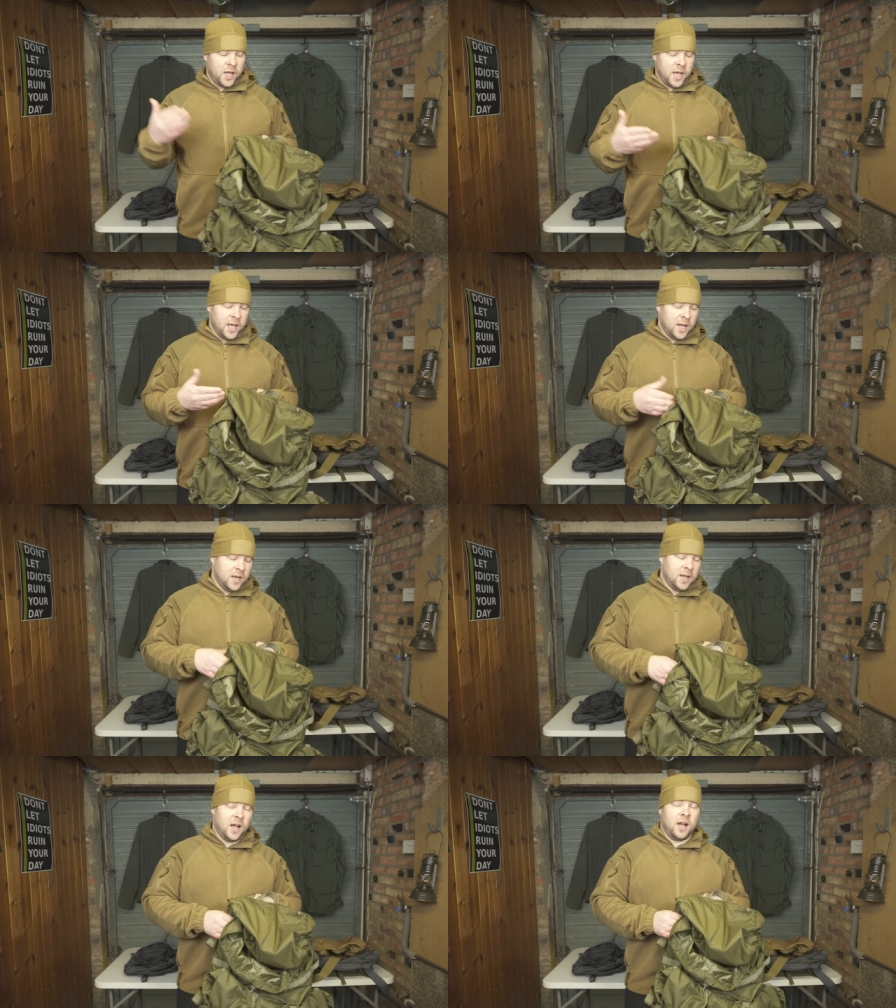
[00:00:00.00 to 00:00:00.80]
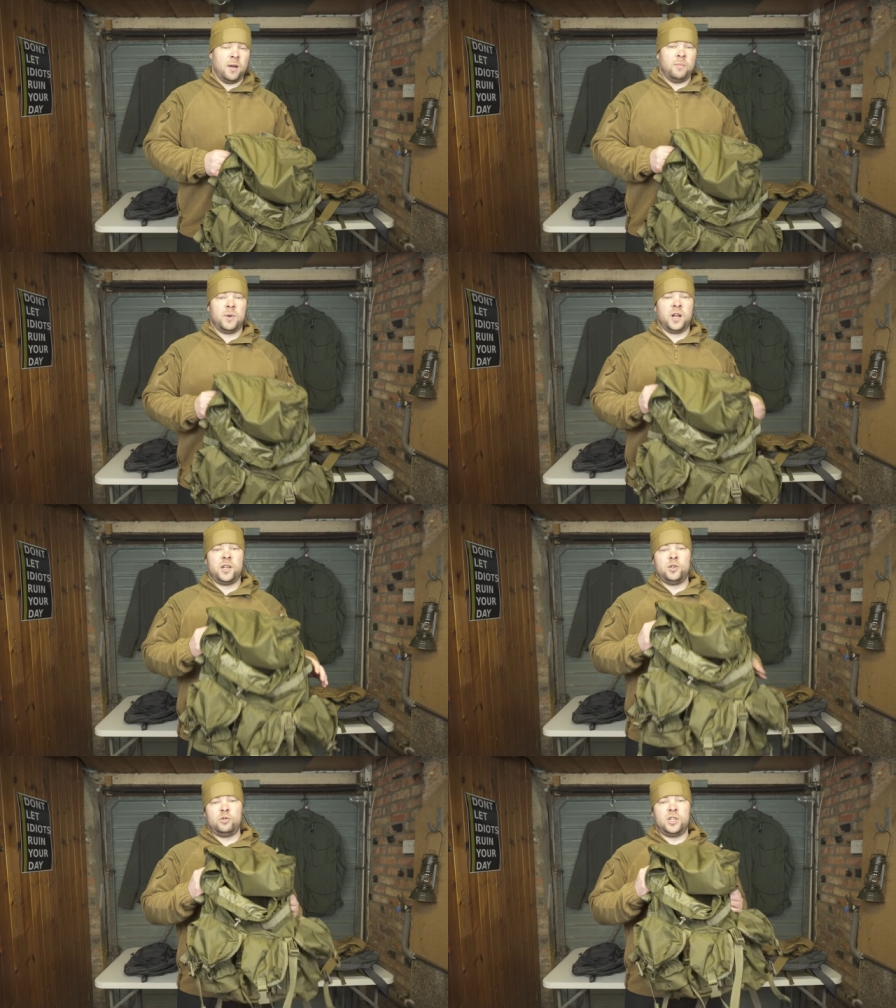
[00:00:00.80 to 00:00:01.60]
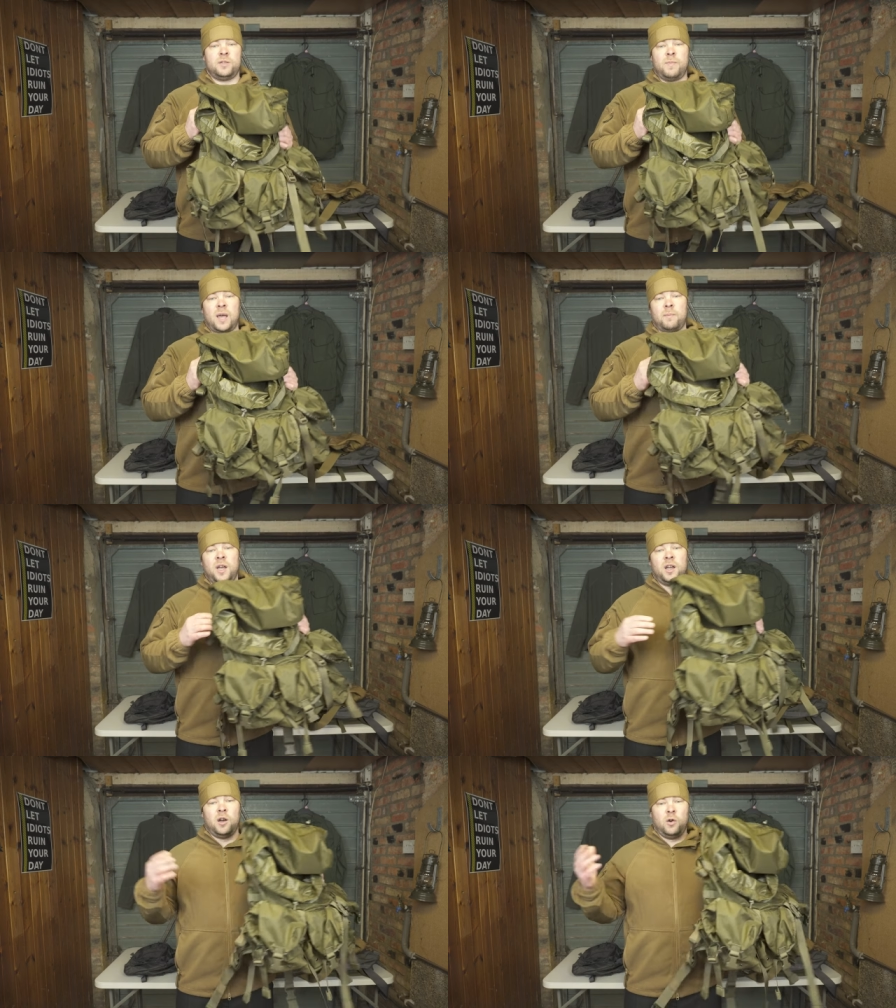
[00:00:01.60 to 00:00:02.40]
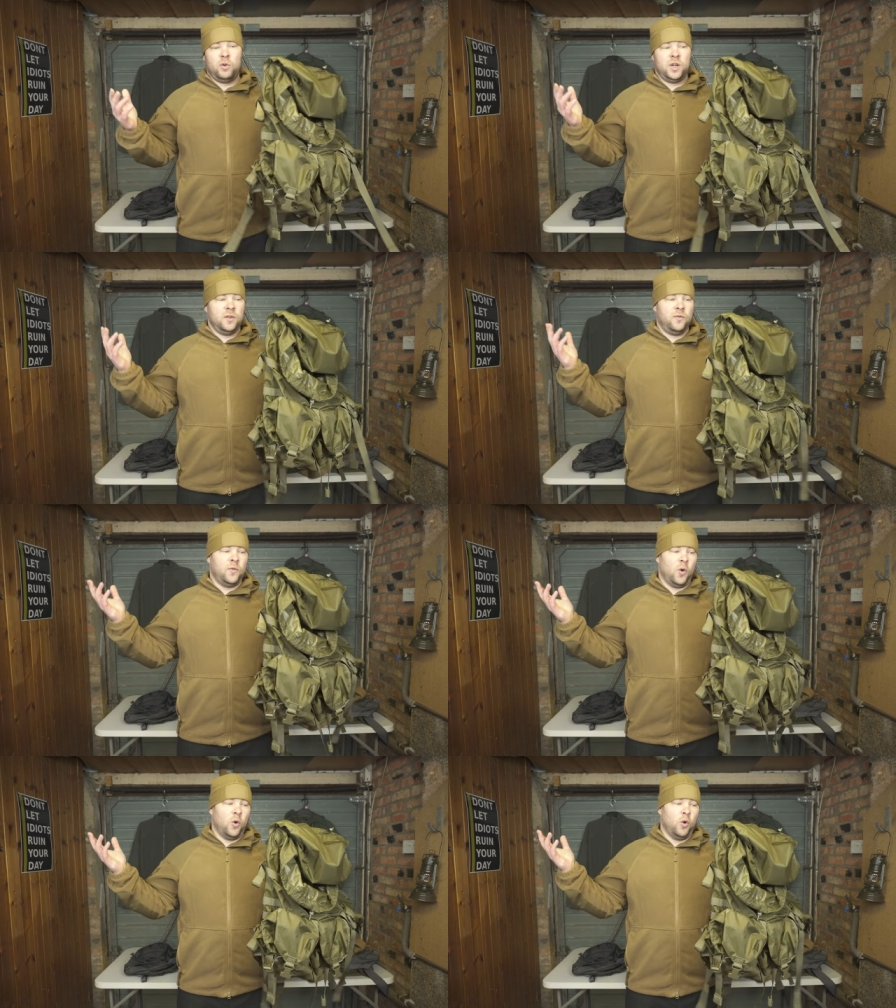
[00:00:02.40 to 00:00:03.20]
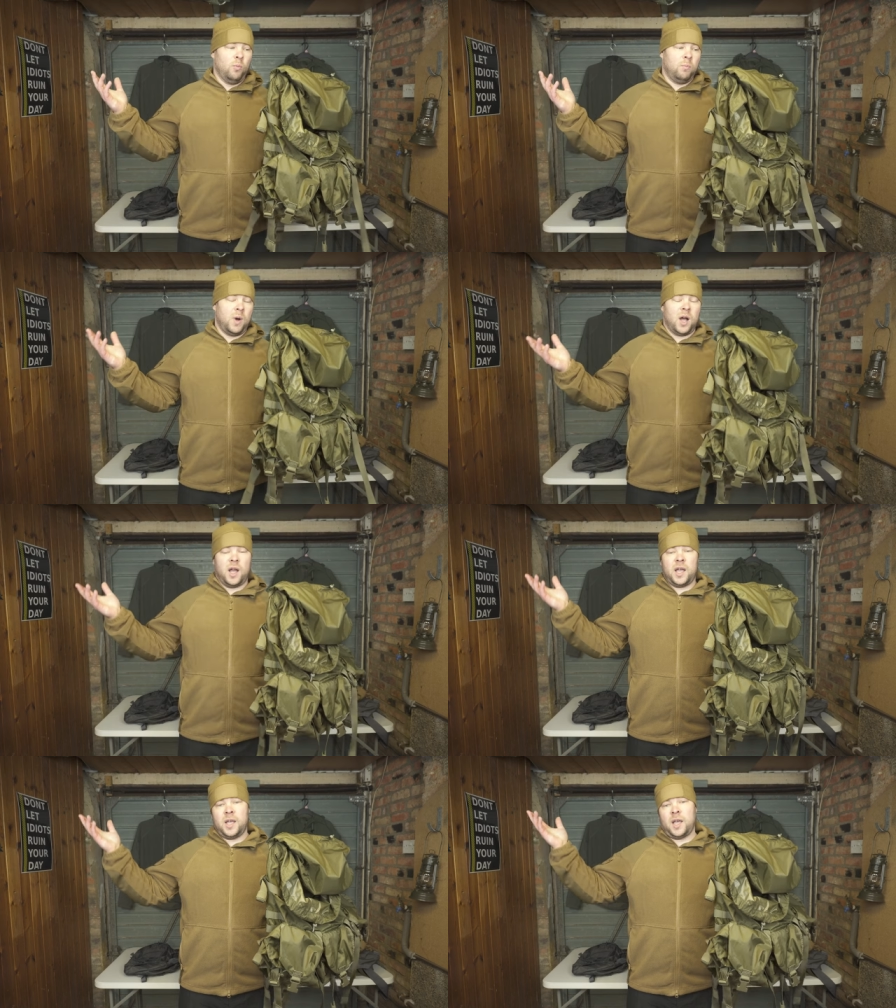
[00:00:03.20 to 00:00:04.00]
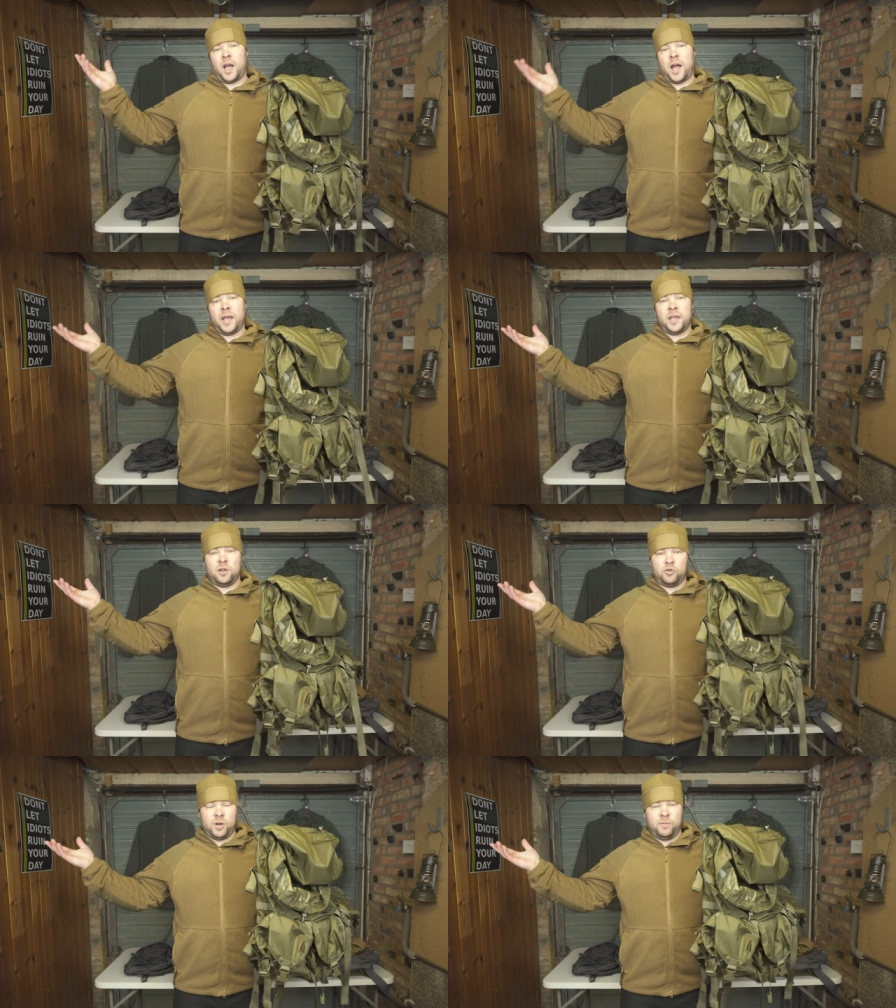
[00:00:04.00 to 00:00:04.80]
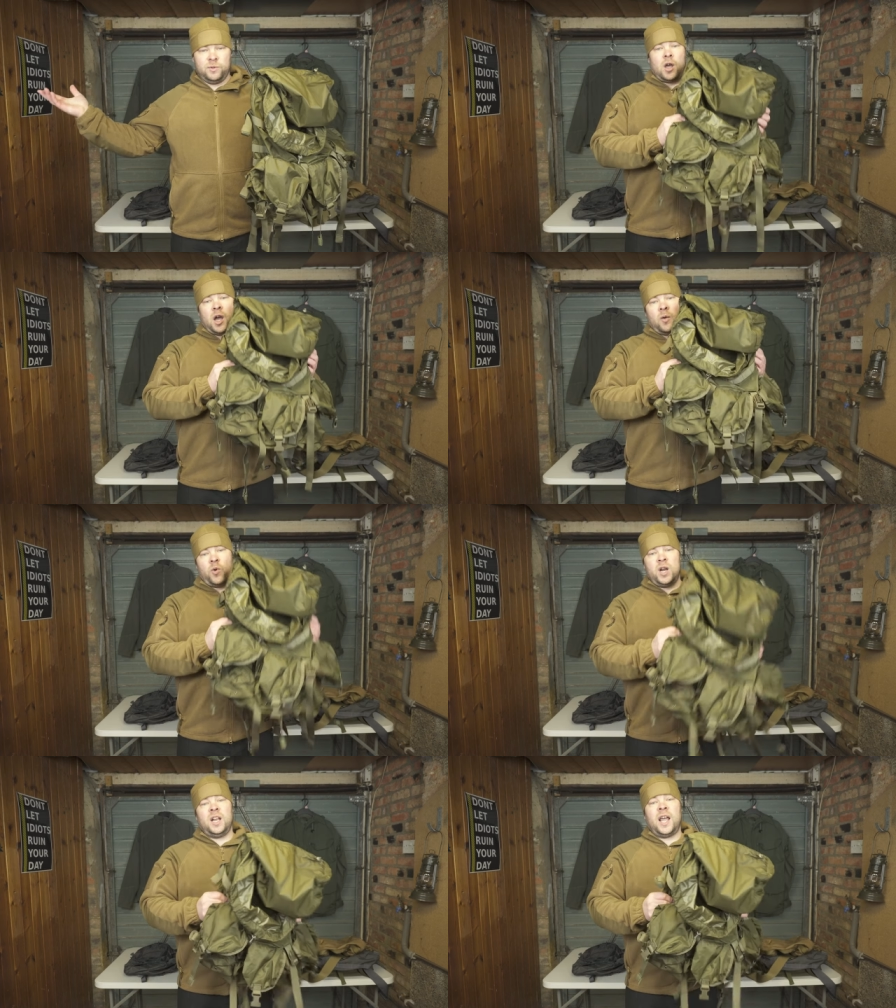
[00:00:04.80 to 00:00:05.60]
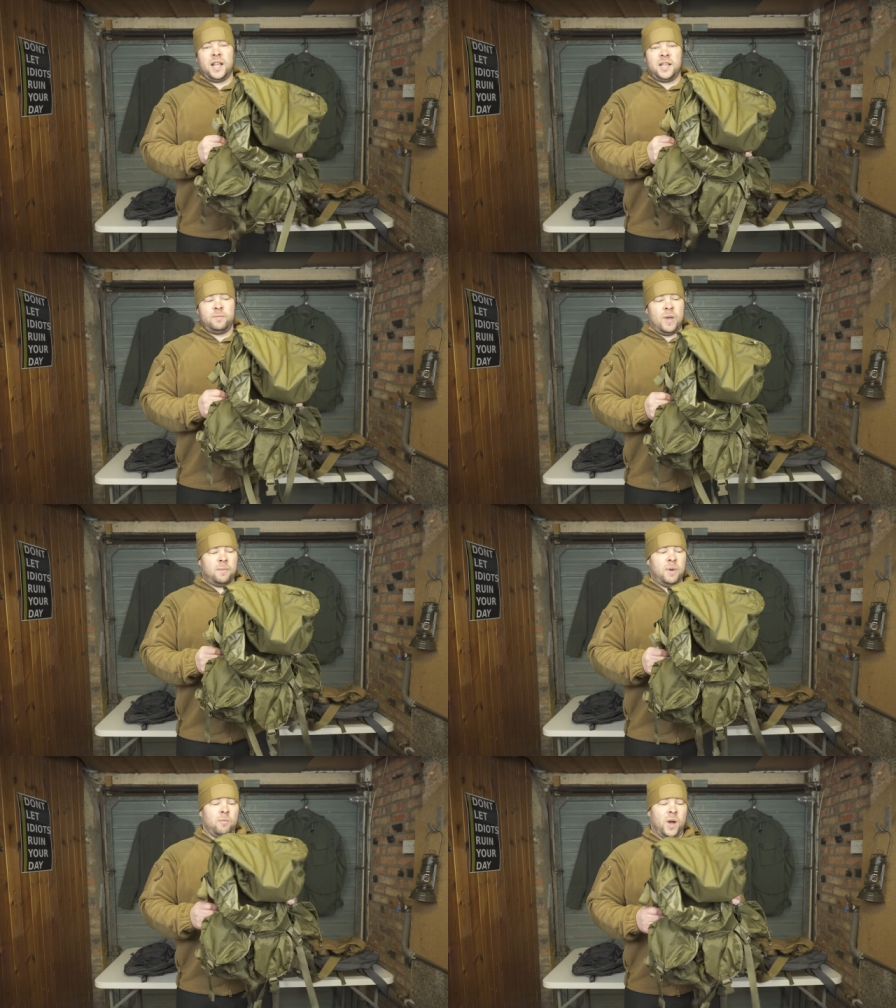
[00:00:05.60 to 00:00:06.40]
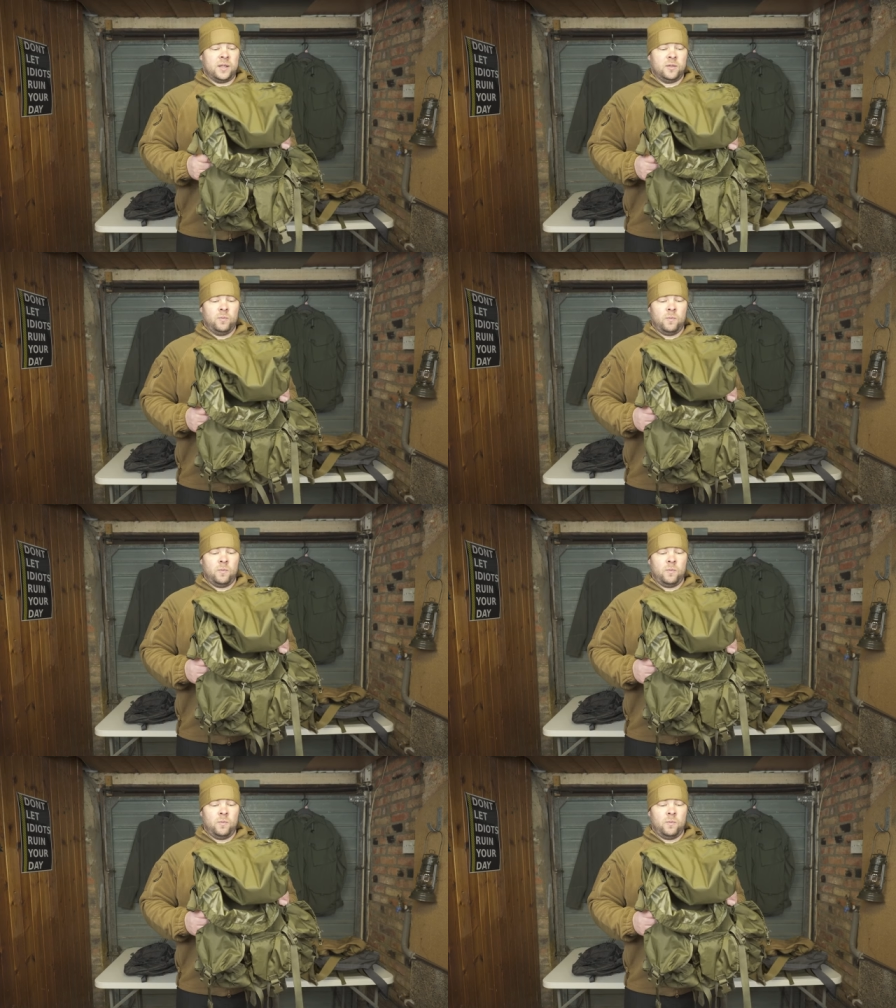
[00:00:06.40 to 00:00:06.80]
and I'm gonna use this backpack only for my hiking trips. I really like this backpack, but